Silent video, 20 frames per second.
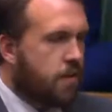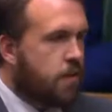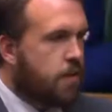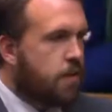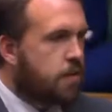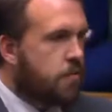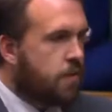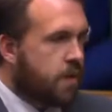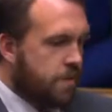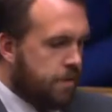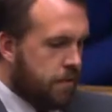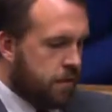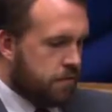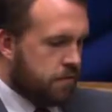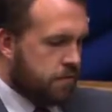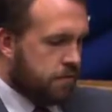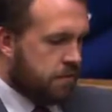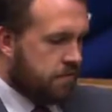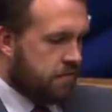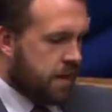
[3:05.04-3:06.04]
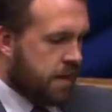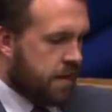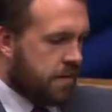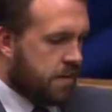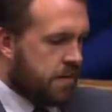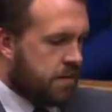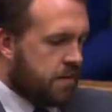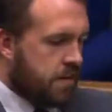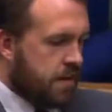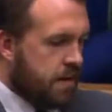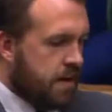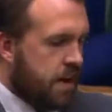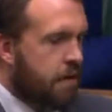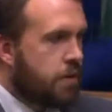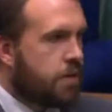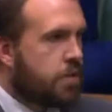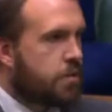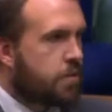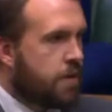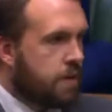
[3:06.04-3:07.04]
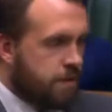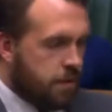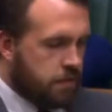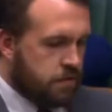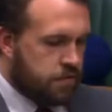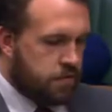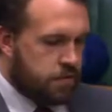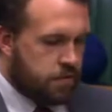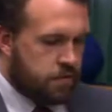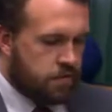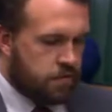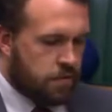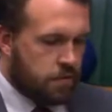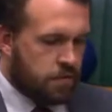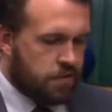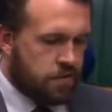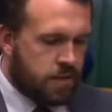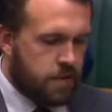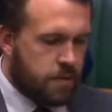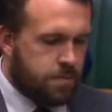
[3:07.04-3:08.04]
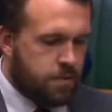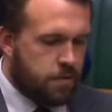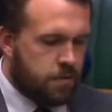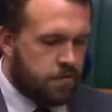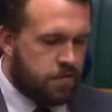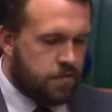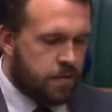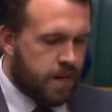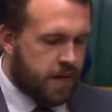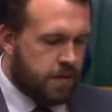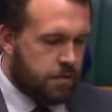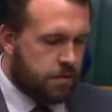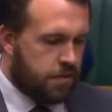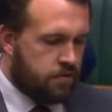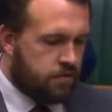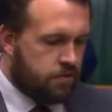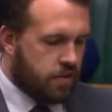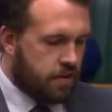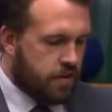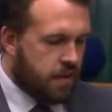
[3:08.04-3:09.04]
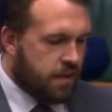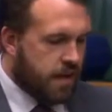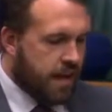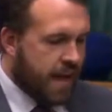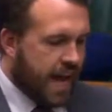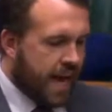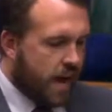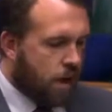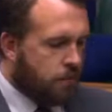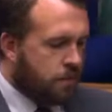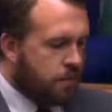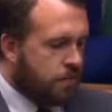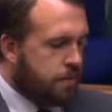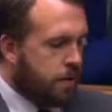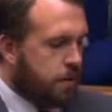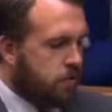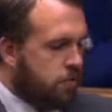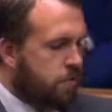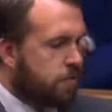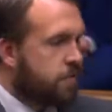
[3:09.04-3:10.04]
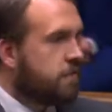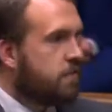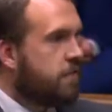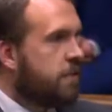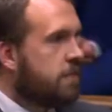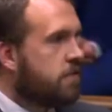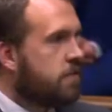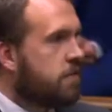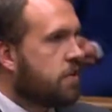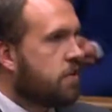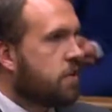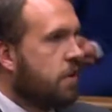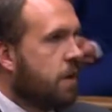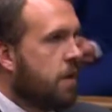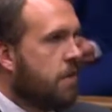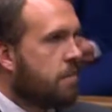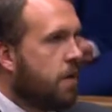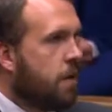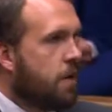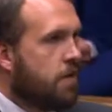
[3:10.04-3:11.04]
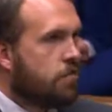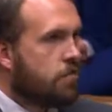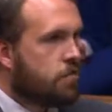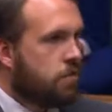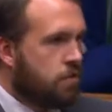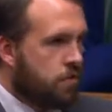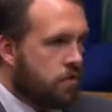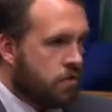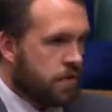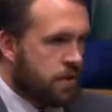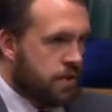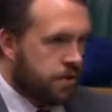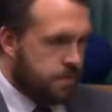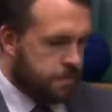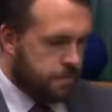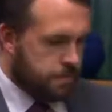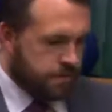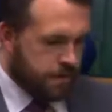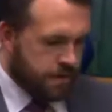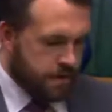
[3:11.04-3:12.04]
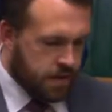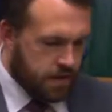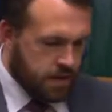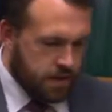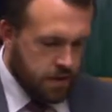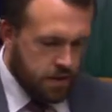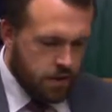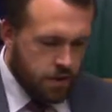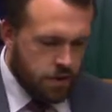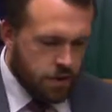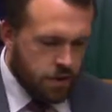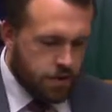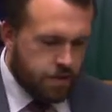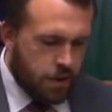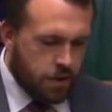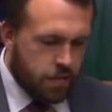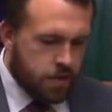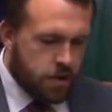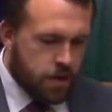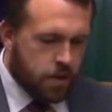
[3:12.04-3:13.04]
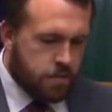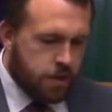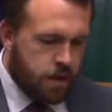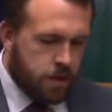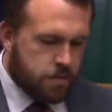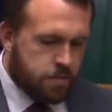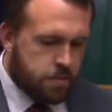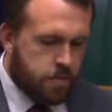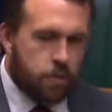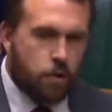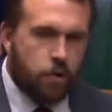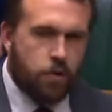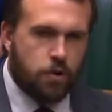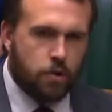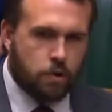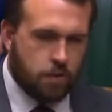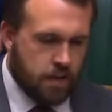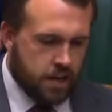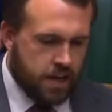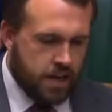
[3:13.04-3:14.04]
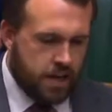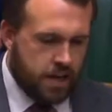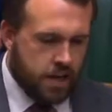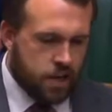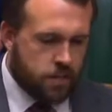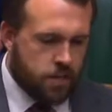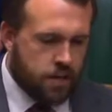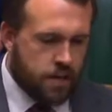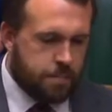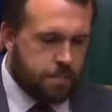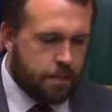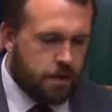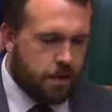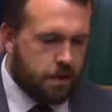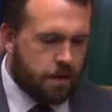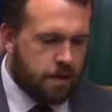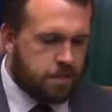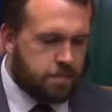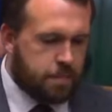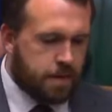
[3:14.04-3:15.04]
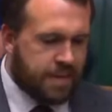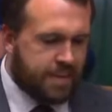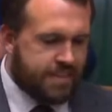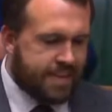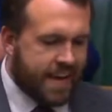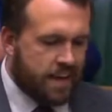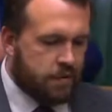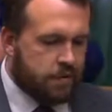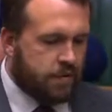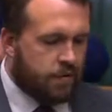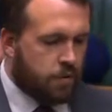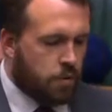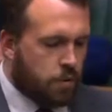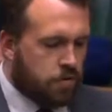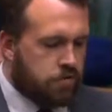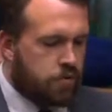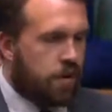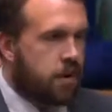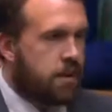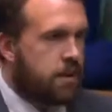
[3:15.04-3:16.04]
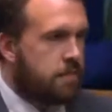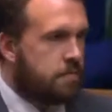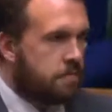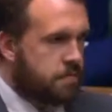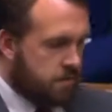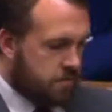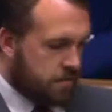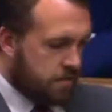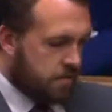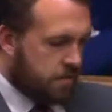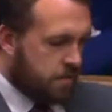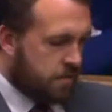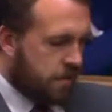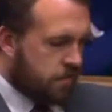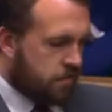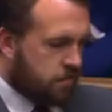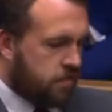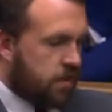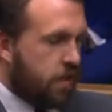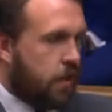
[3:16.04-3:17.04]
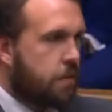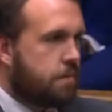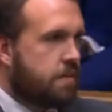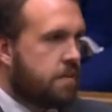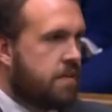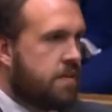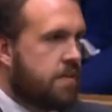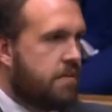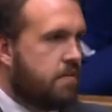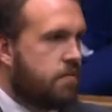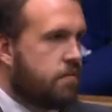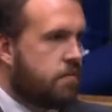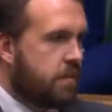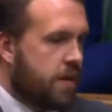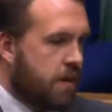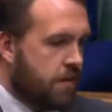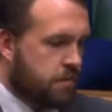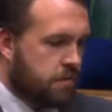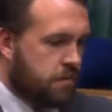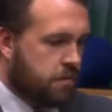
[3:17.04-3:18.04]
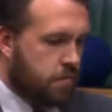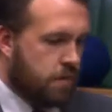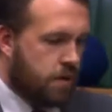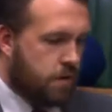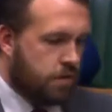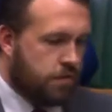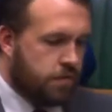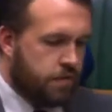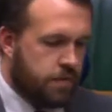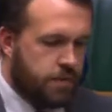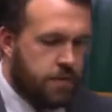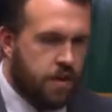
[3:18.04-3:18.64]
3 months for the second, and 3 months for assault and abusive language. How this punishment fits the crime, I do not know. The Bomber Command Memorial in Green Park has been attacked 4 times since Her Majesty opened it in 2012.